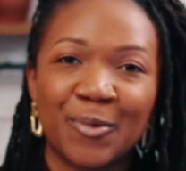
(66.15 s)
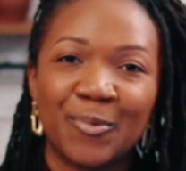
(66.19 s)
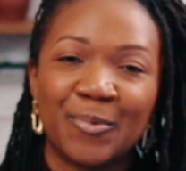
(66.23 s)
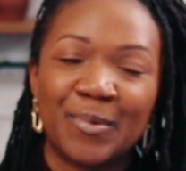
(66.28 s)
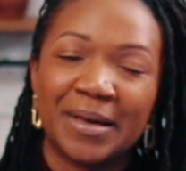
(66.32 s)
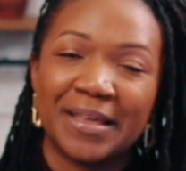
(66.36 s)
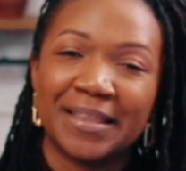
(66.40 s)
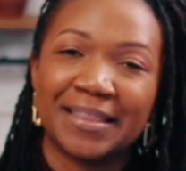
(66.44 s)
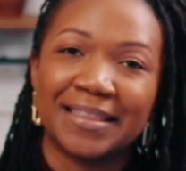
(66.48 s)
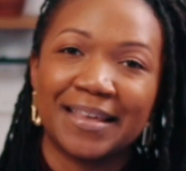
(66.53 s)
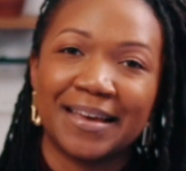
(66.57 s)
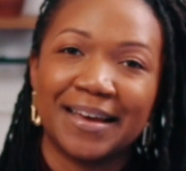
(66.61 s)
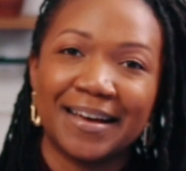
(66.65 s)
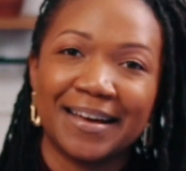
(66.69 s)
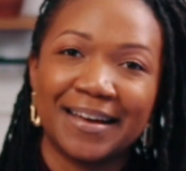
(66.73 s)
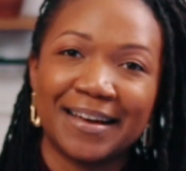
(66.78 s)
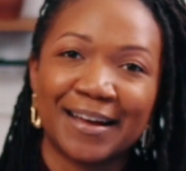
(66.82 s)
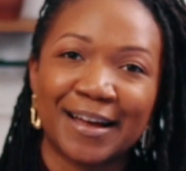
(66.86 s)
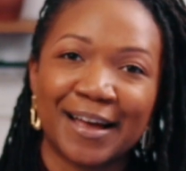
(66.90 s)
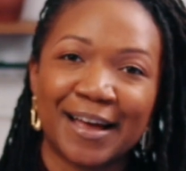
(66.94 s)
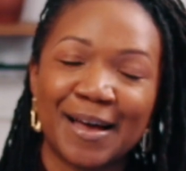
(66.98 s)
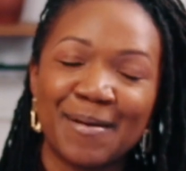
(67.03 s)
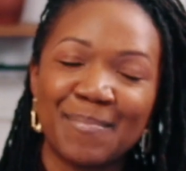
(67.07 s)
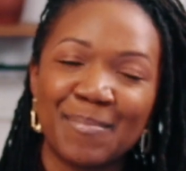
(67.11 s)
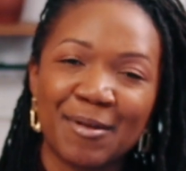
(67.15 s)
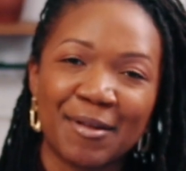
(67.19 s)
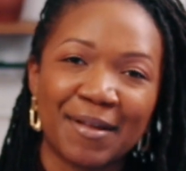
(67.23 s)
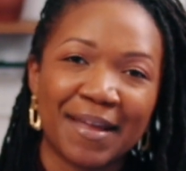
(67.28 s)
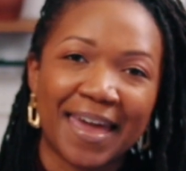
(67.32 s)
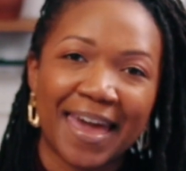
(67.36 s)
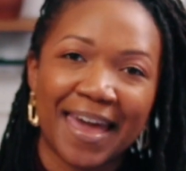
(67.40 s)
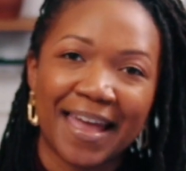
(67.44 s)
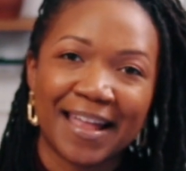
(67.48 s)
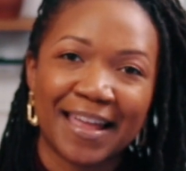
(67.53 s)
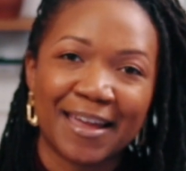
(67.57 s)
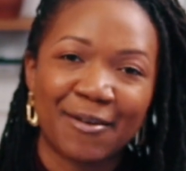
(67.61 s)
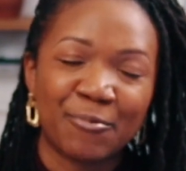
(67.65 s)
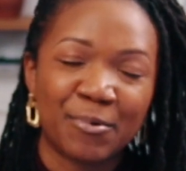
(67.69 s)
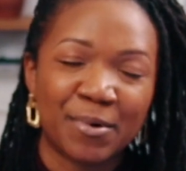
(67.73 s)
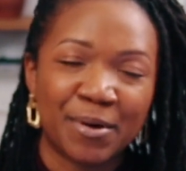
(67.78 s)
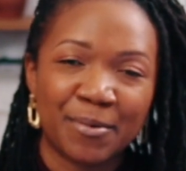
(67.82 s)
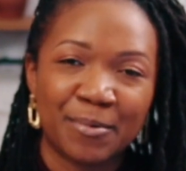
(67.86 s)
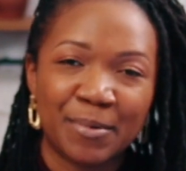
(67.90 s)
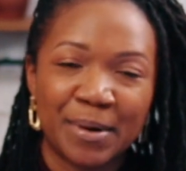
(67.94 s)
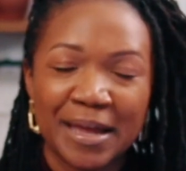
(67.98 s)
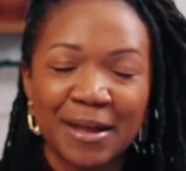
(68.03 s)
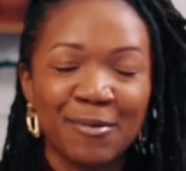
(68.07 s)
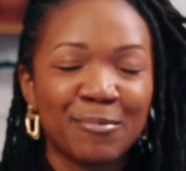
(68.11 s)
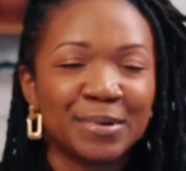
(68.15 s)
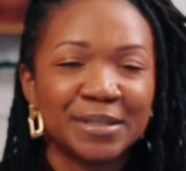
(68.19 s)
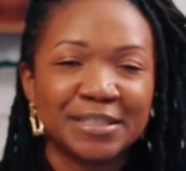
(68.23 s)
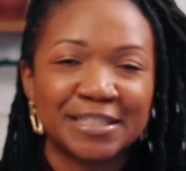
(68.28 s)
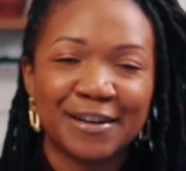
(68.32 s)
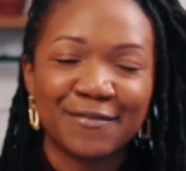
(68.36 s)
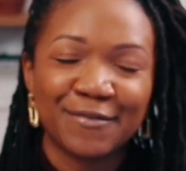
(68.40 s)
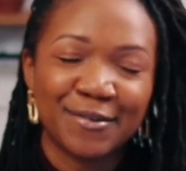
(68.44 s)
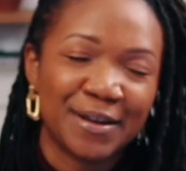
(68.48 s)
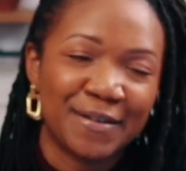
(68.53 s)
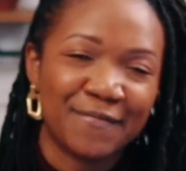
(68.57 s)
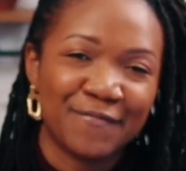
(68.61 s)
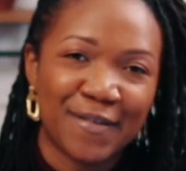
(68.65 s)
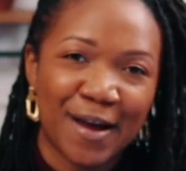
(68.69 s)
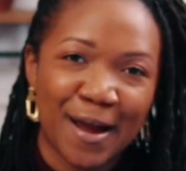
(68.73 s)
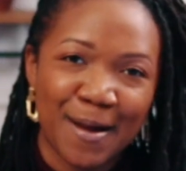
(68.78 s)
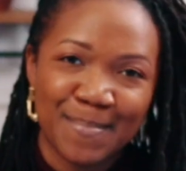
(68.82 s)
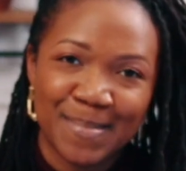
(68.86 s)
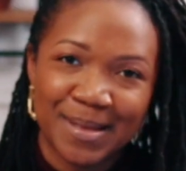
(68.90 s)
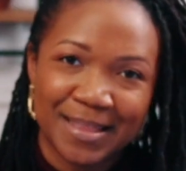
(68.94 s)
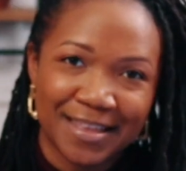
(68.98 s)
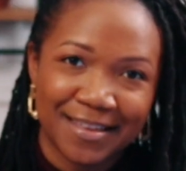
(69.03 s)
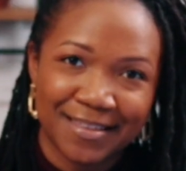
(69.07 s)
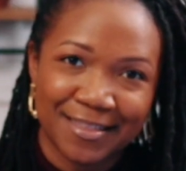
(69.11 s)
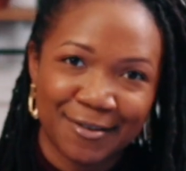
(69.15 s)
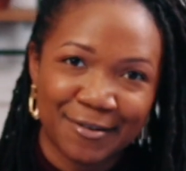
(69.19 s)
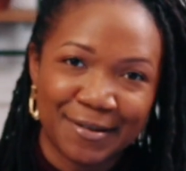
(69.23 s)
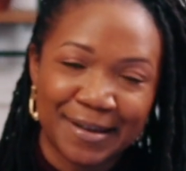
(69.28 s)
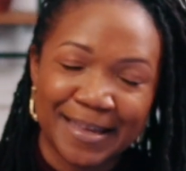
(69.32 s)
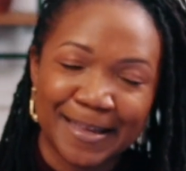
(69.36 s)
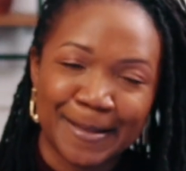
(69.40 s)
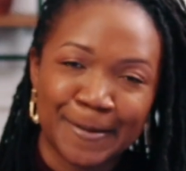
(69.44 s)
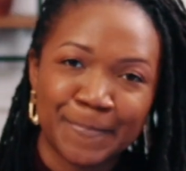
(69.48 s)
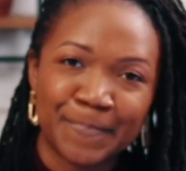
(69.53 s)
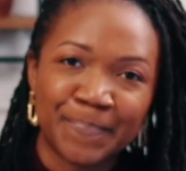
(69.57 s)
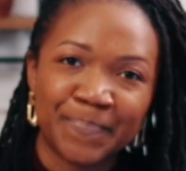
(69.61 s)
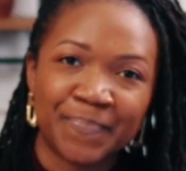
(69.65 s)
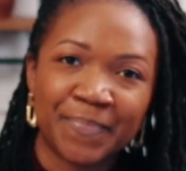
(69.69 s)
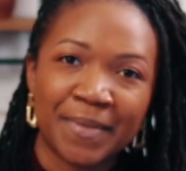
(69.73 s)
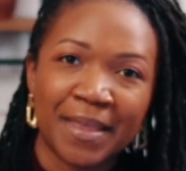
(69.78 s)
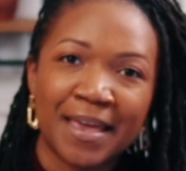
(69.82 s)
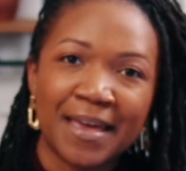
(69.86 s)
with communicating in whichever environment that they're in.